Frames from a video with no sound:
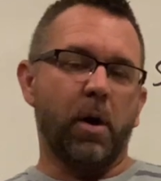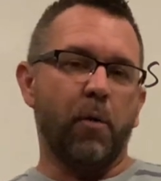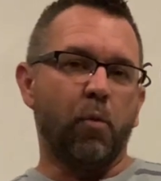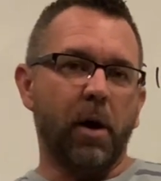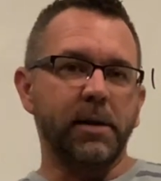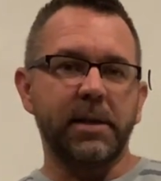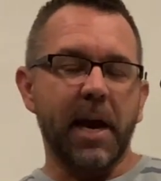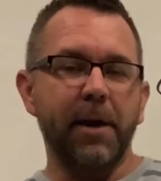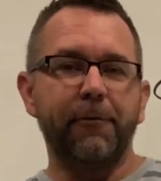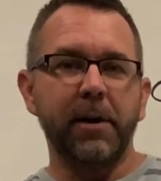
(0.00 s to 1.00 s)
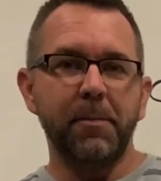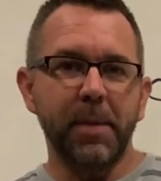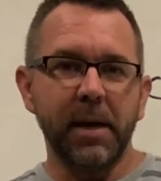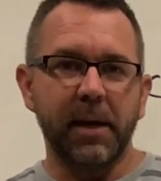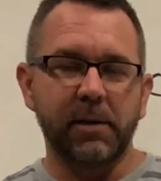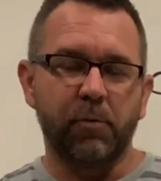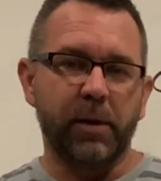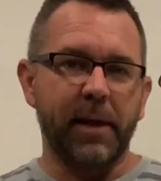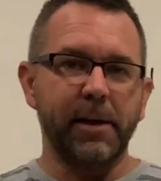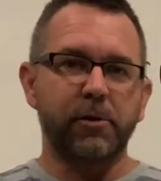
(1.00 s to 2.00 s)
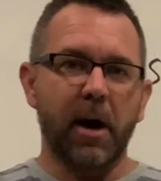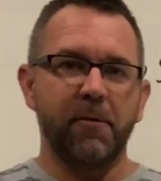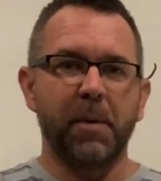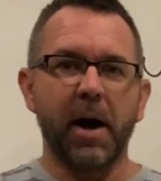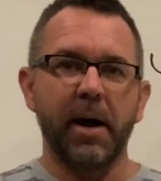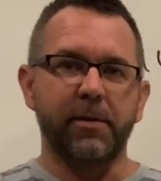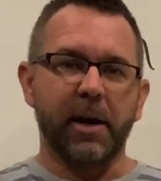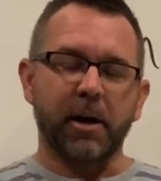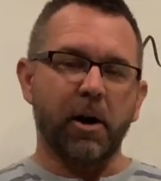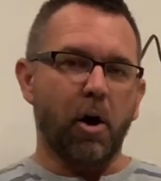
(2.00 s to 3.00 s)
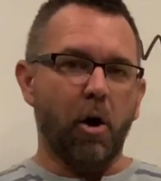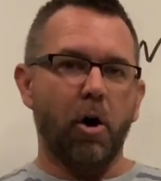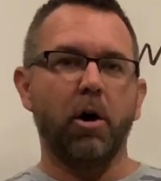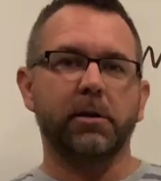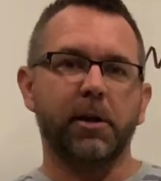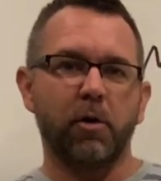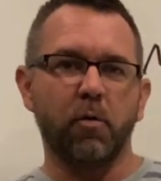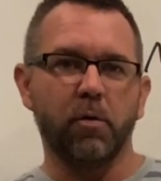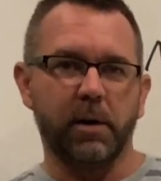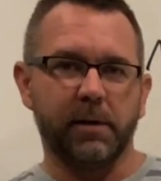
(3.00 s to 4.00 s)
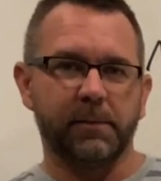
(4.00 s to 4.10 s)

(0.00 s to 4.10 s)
once every minute when they drive by, they're gonna honk their horn.